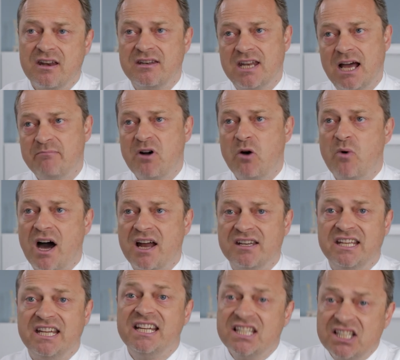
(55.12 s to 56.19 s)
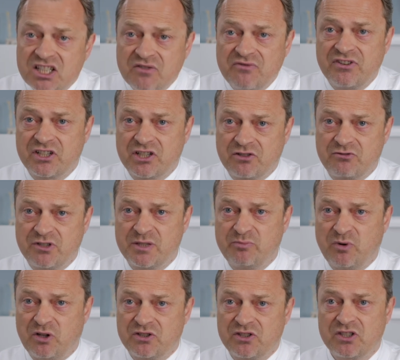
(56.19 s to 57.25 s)
Number one, insufficient
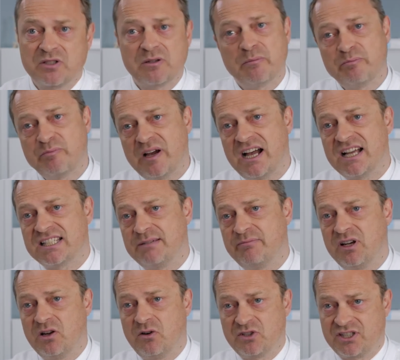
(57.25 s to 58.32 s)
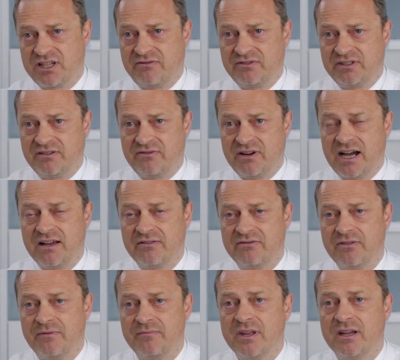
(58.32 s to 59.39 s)
response, PASI below 75.
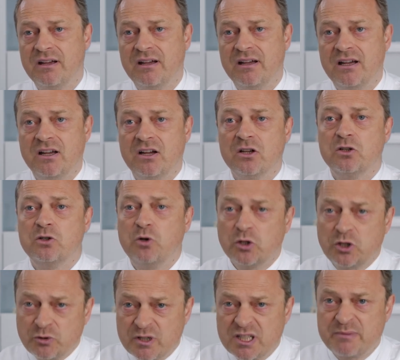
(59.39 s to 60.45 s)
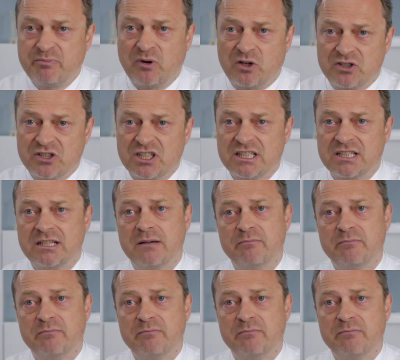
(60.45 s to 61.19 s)
Good response,